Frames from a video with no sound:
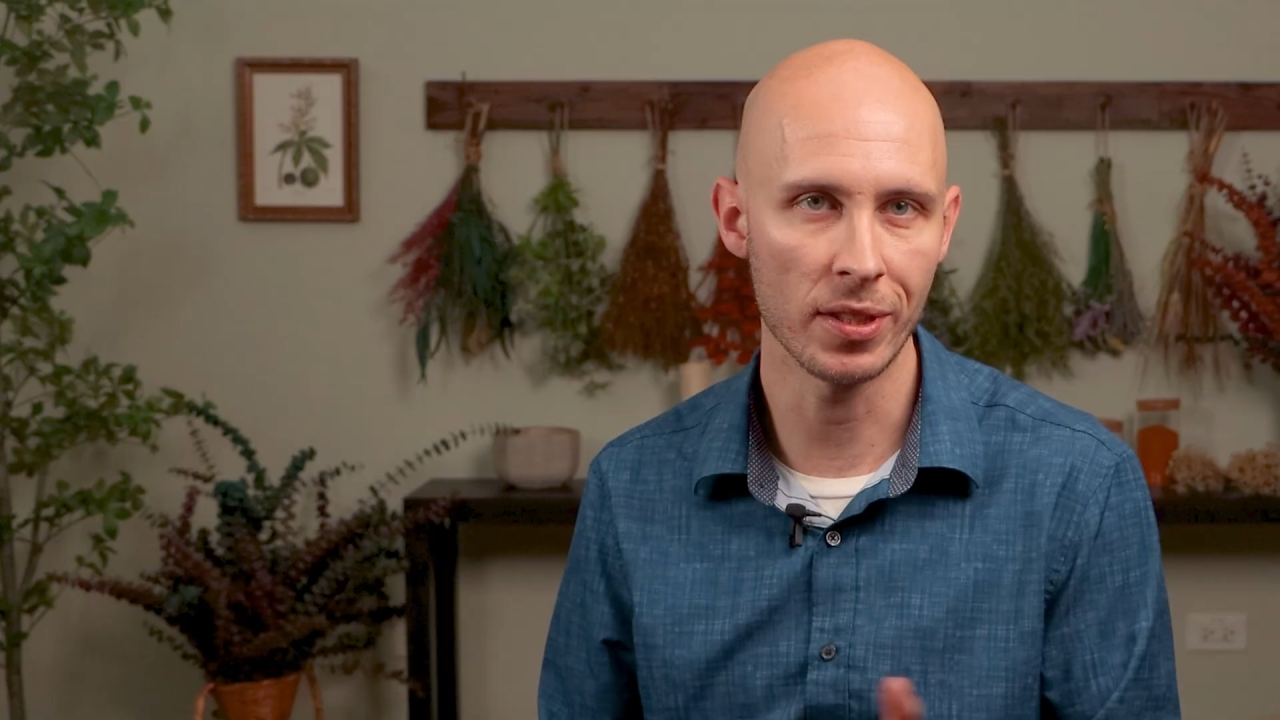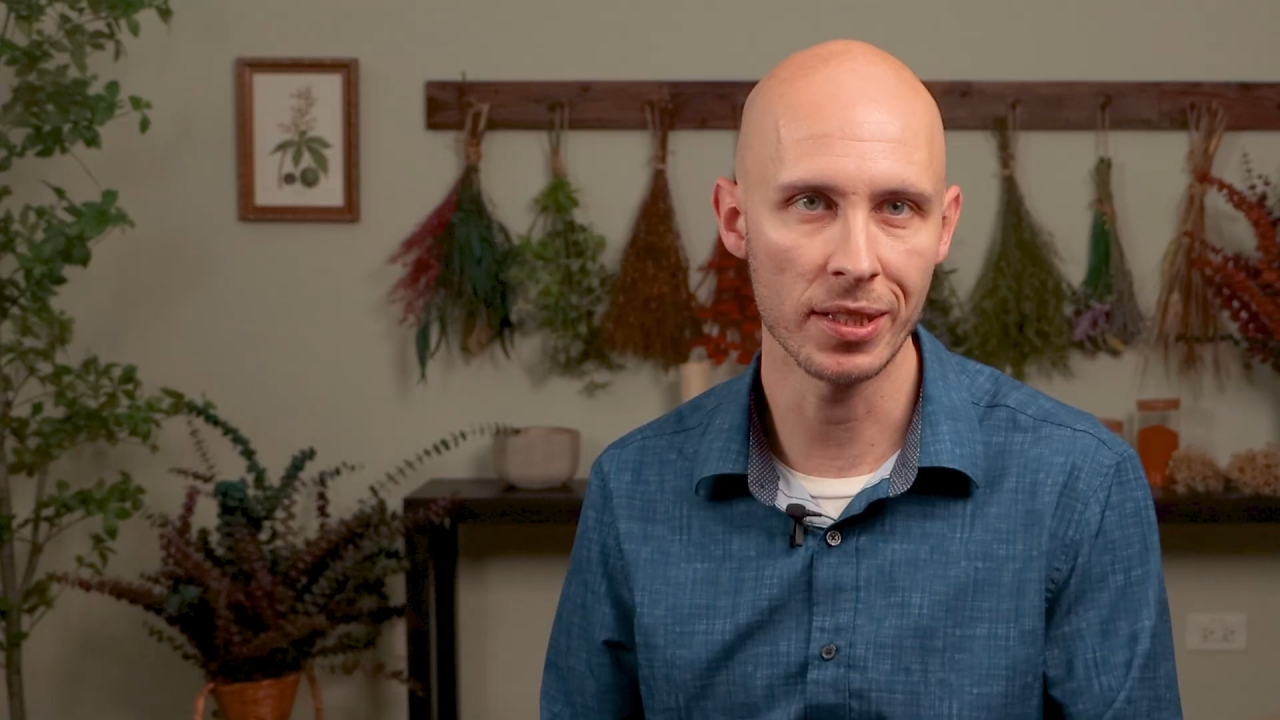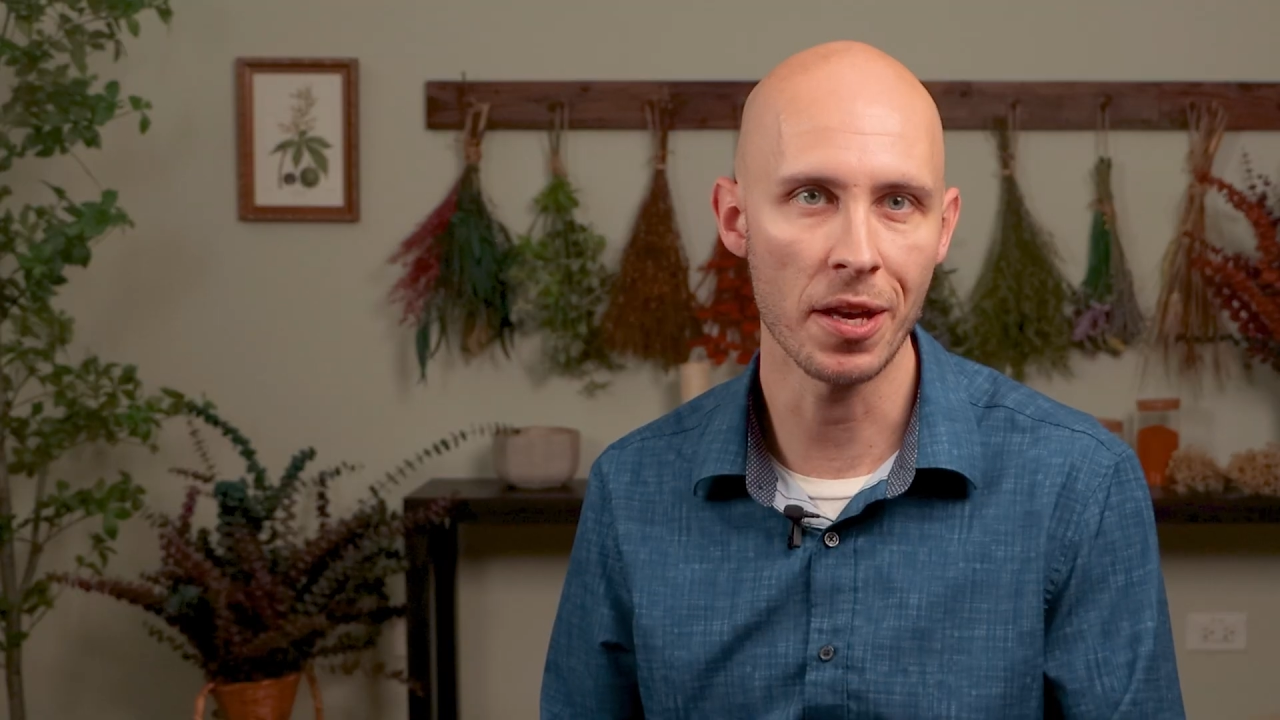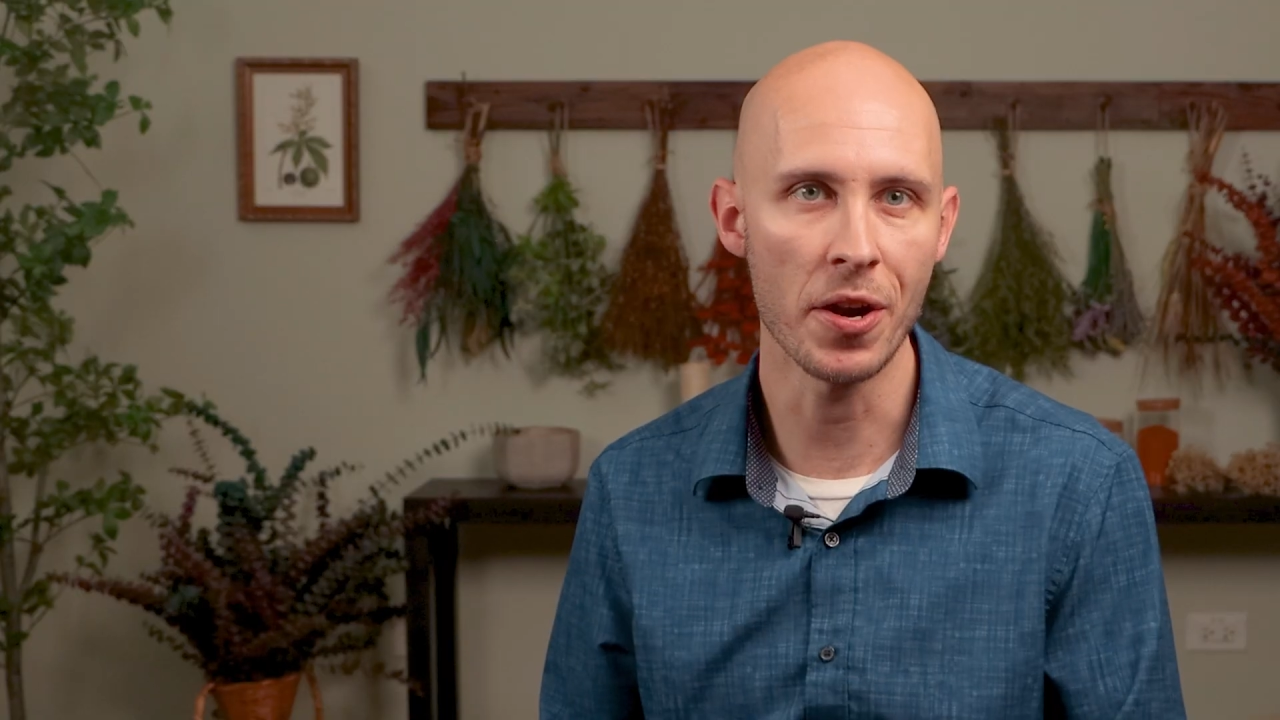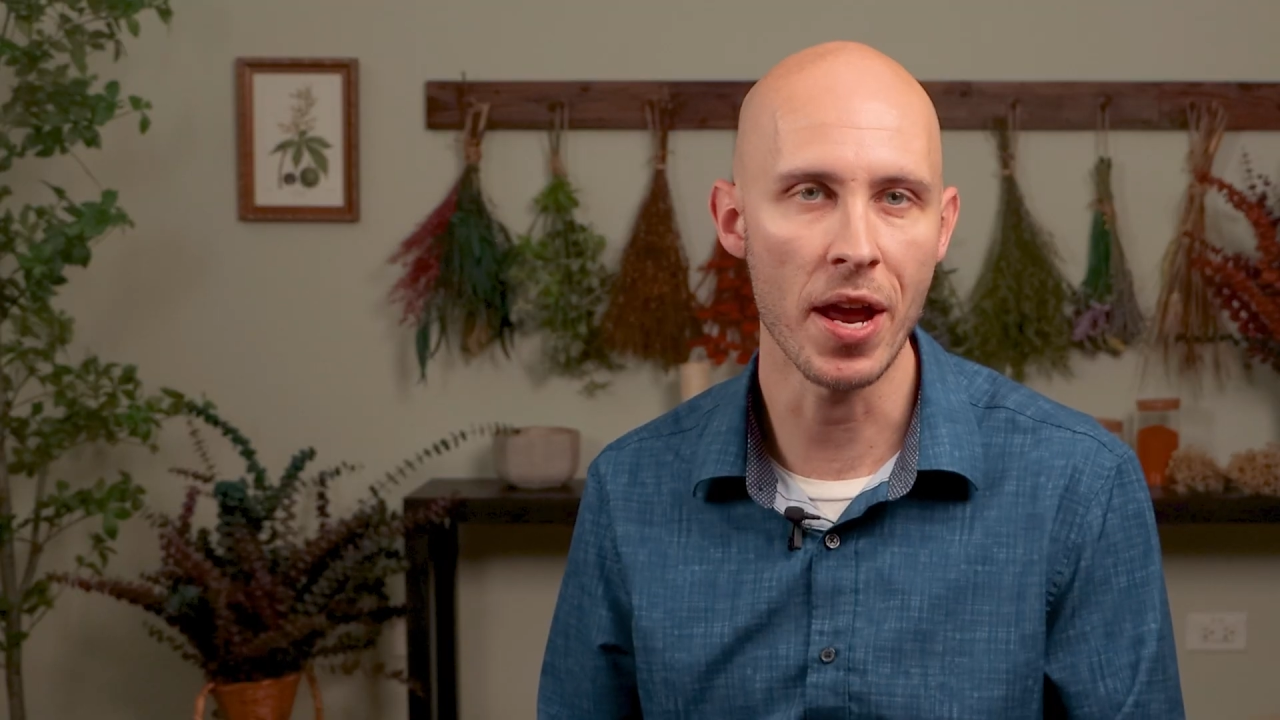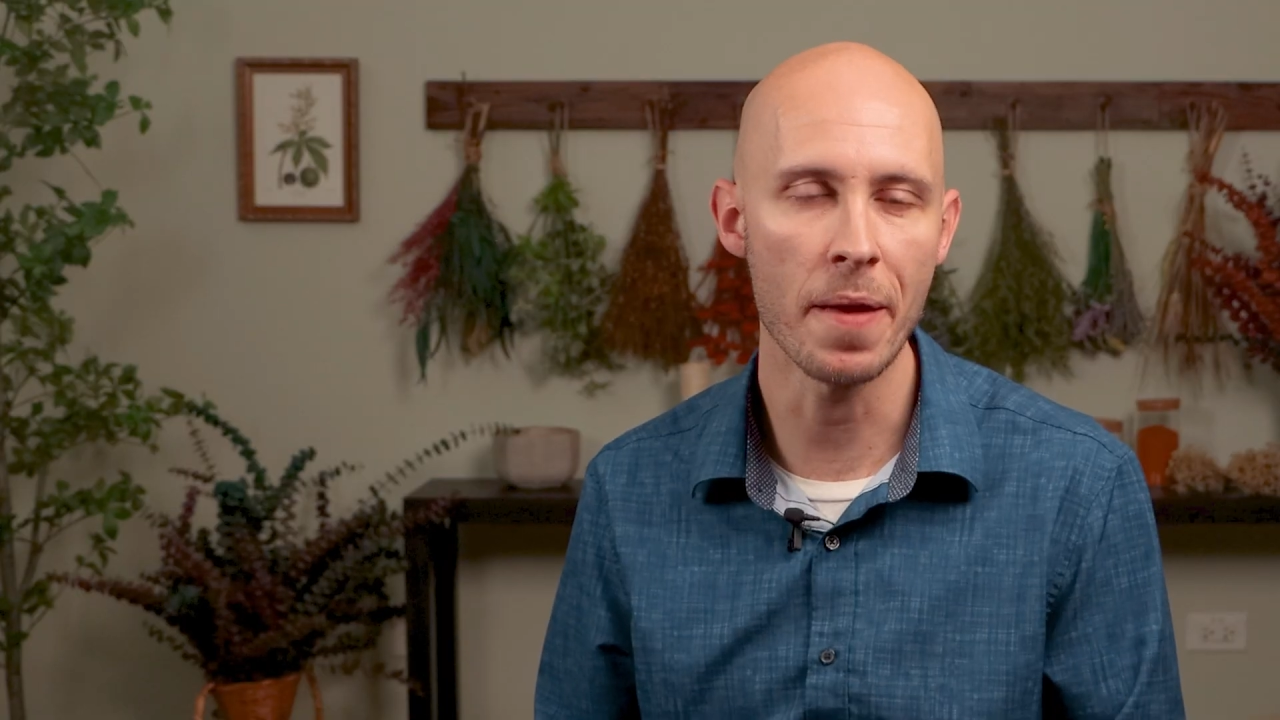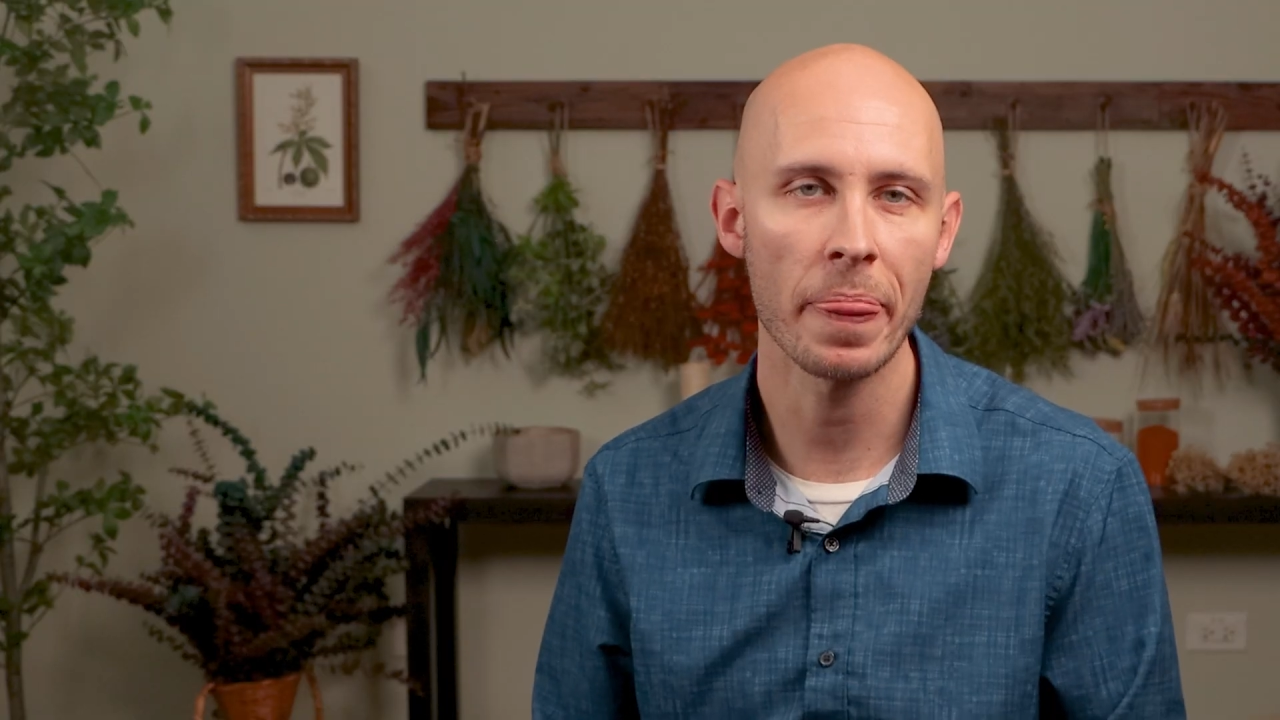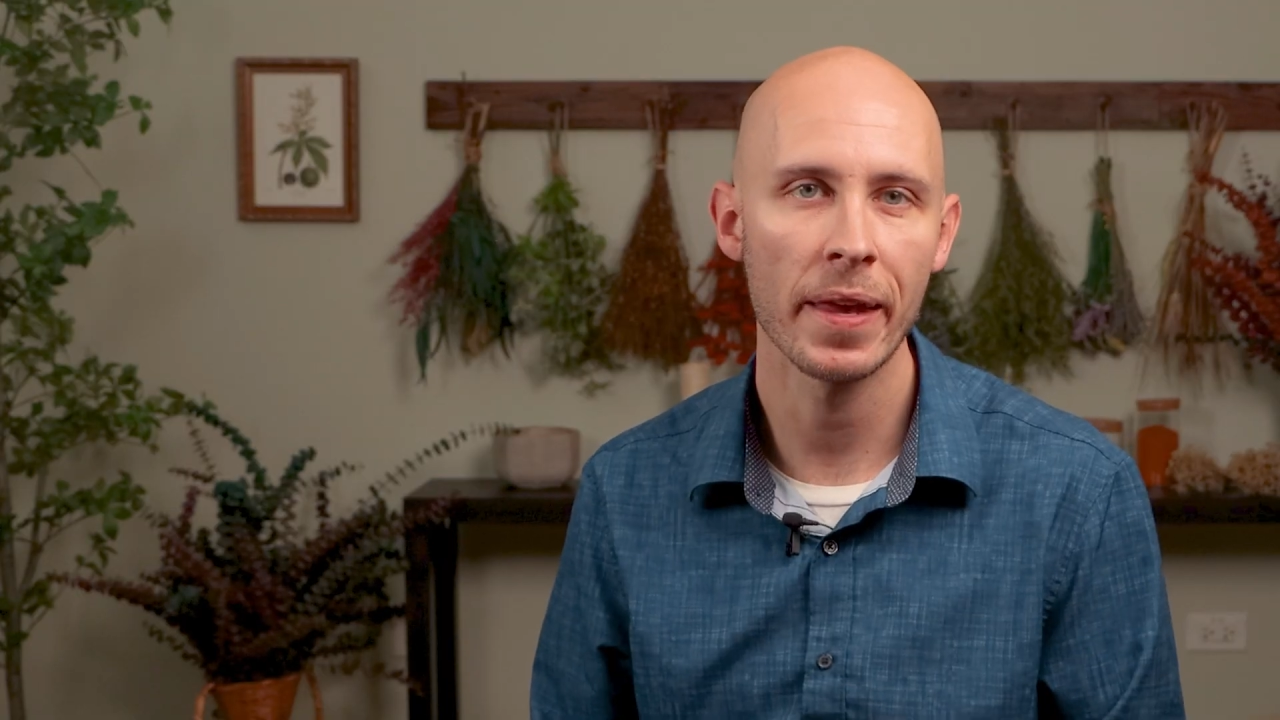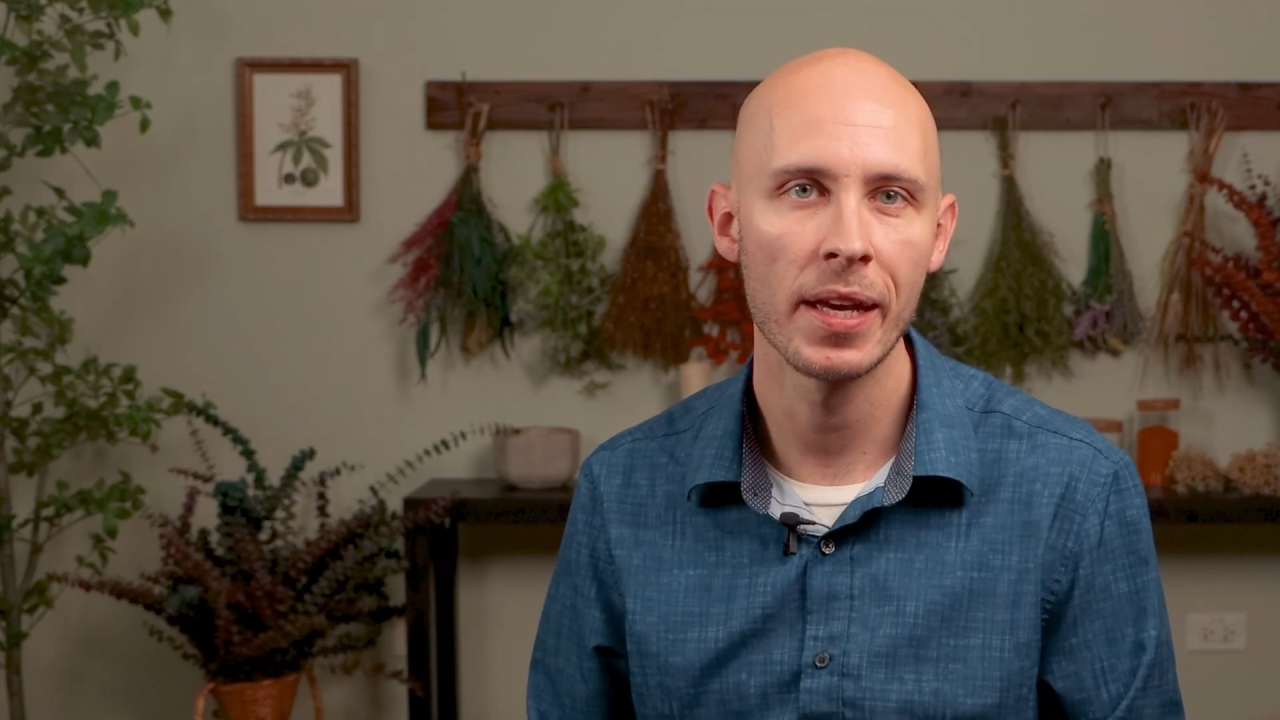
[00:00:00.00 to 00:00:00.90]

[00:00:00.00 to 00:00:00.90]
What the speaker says: on the internet.